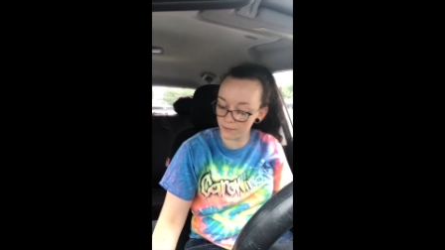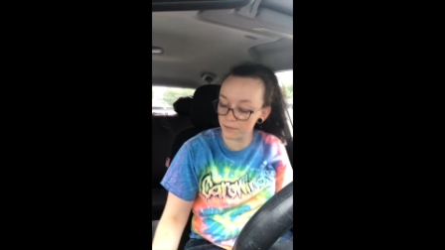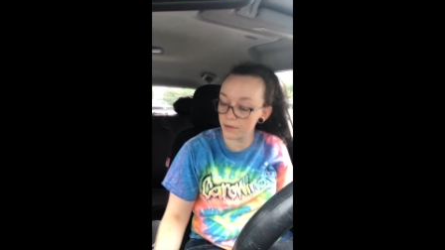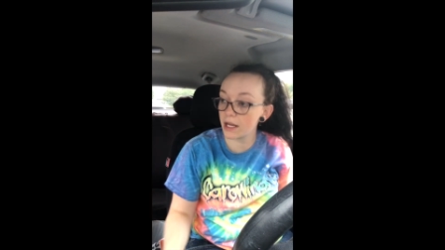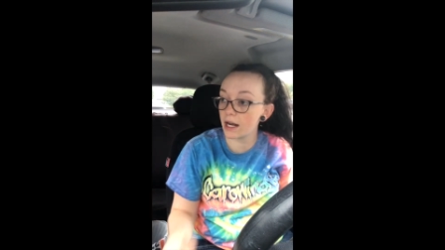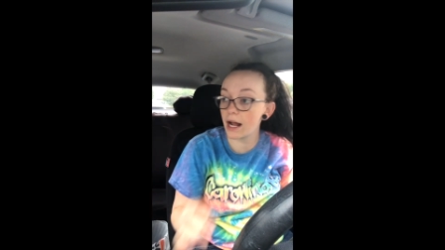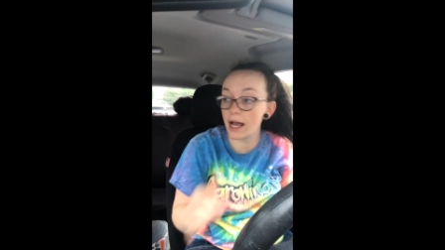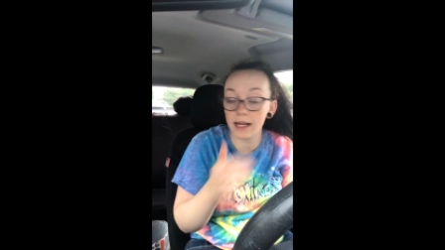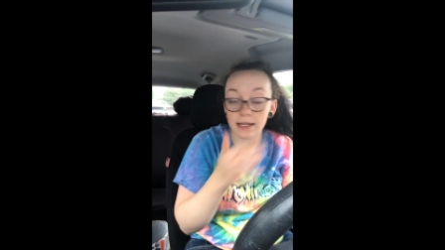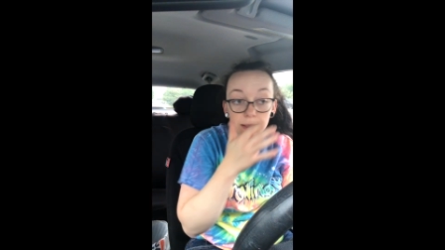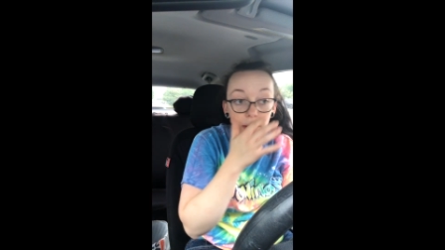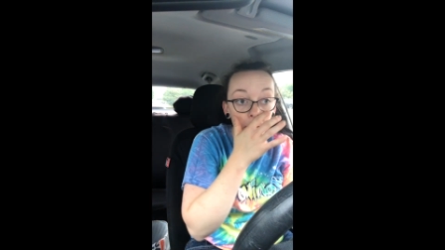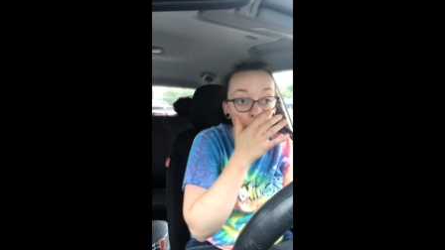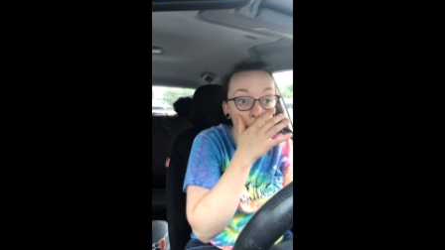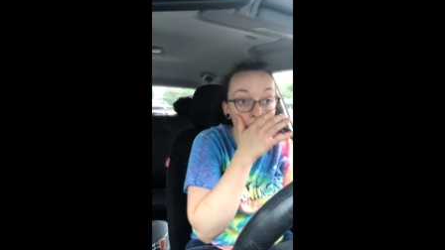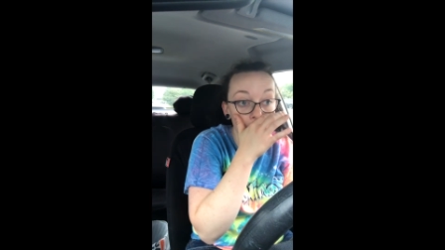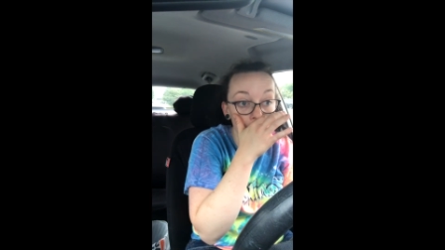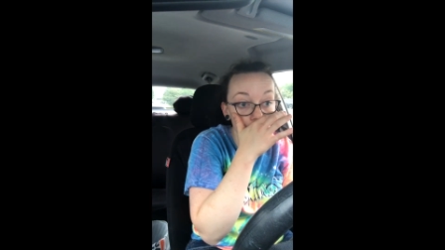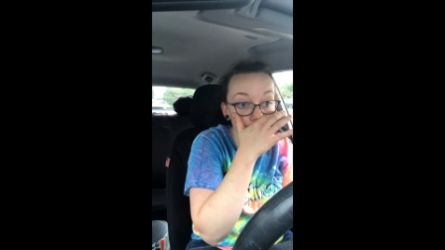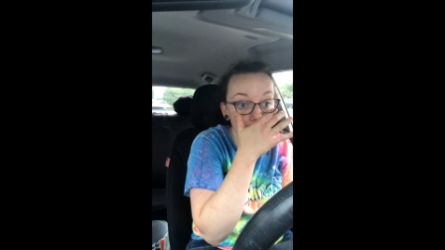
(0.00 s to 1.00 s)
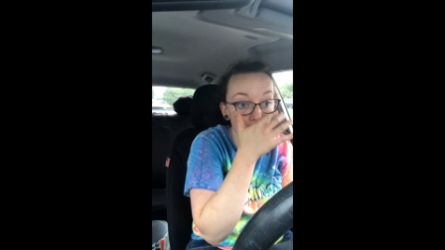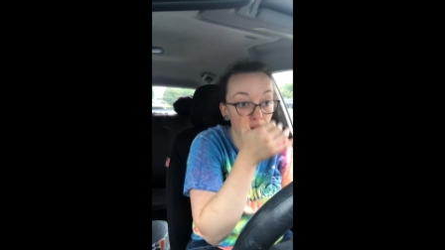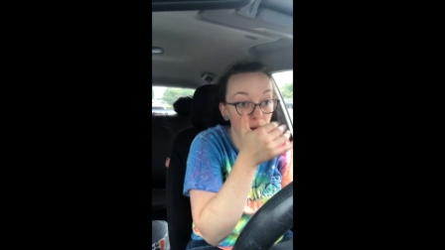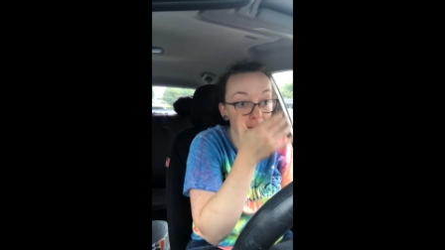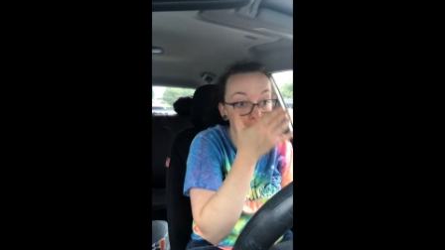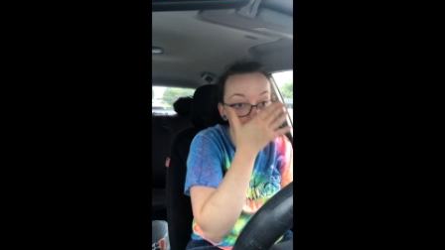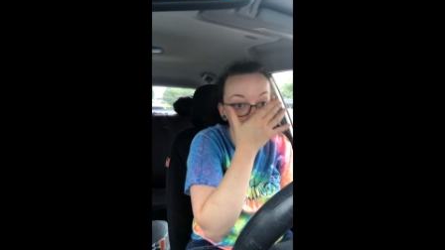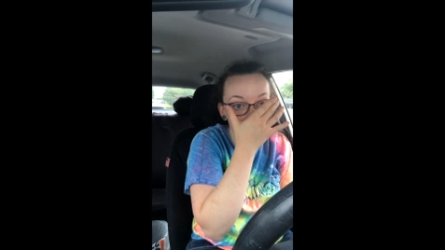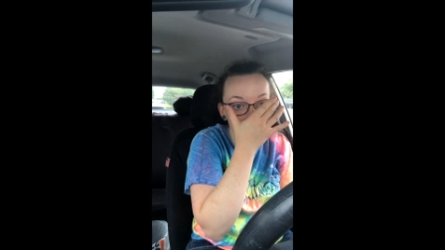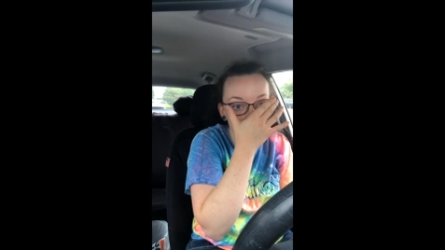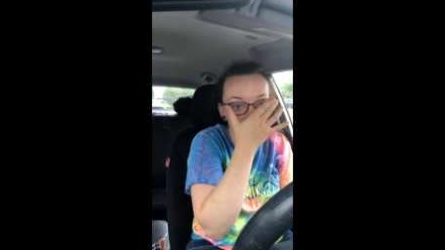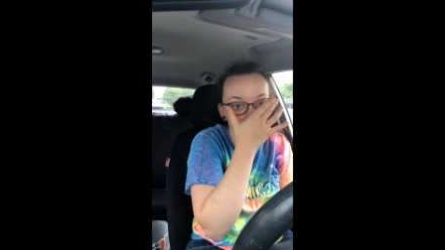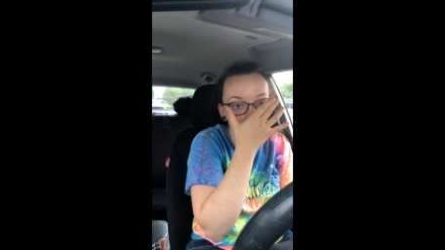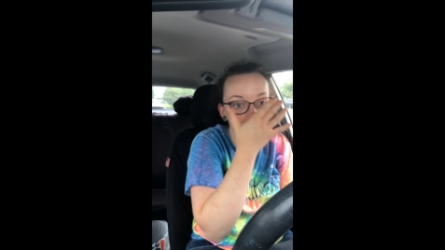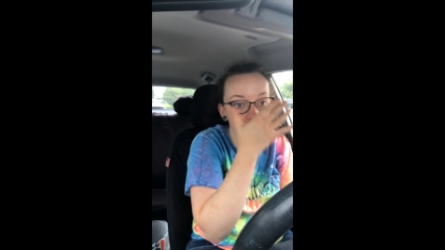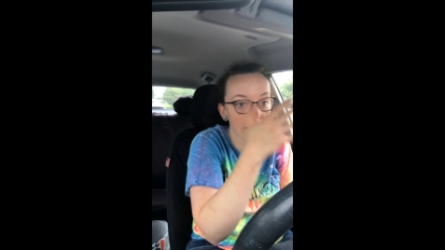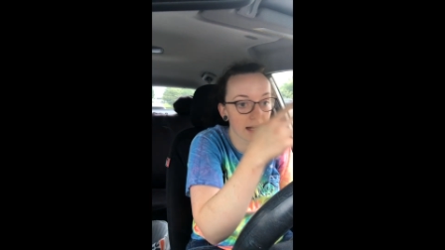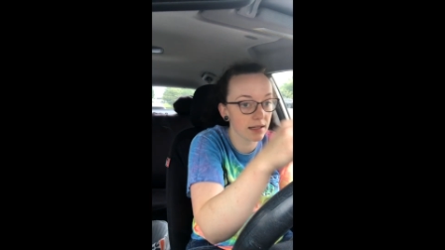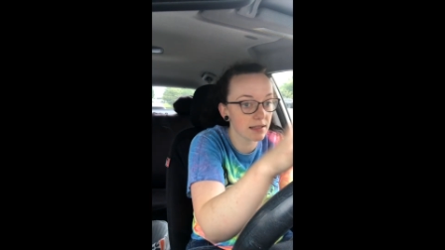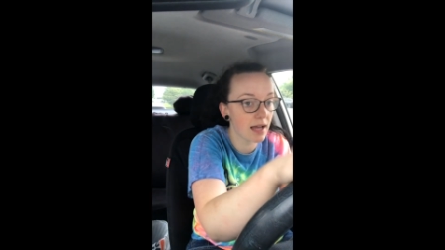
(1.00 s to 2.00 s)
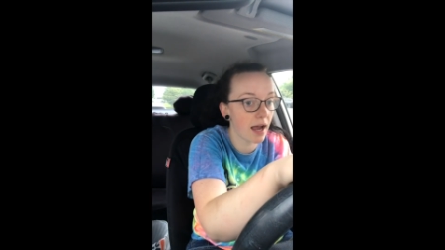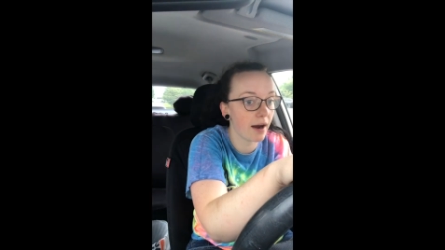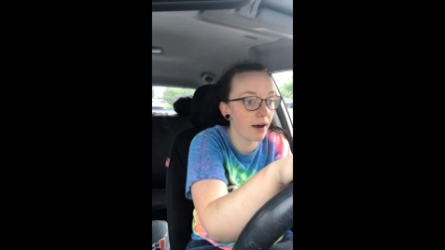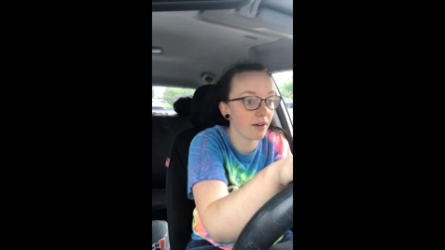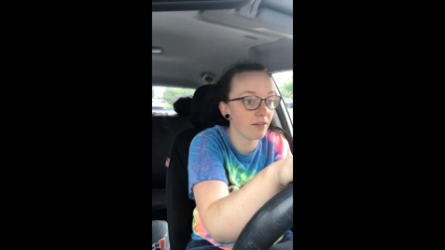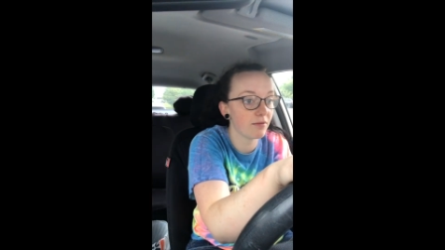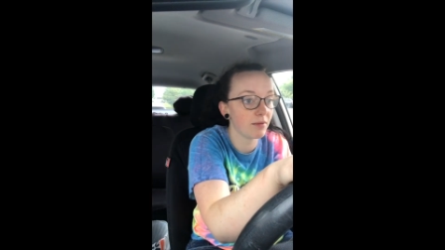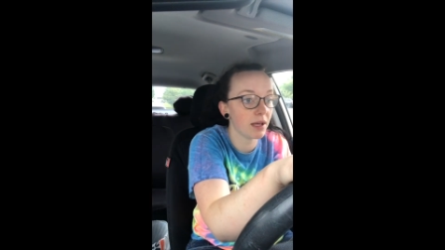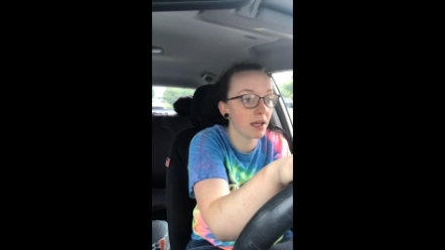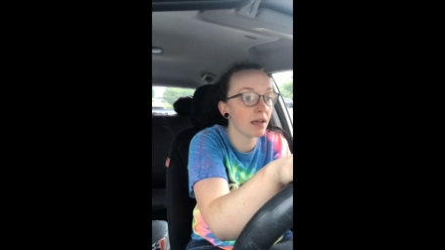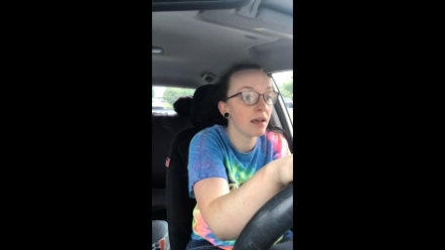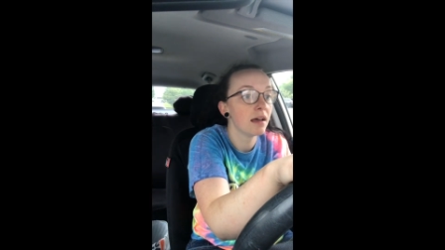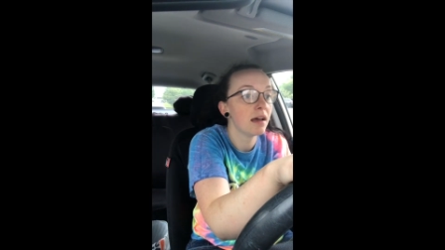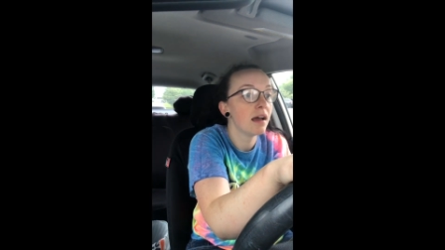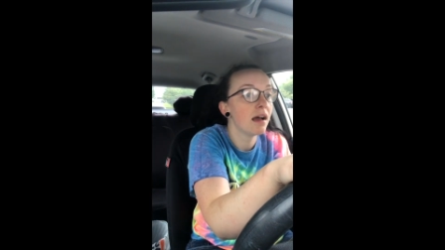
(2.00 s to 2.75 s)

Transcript: And I had to keep a laundry hamper because my dad got tired of me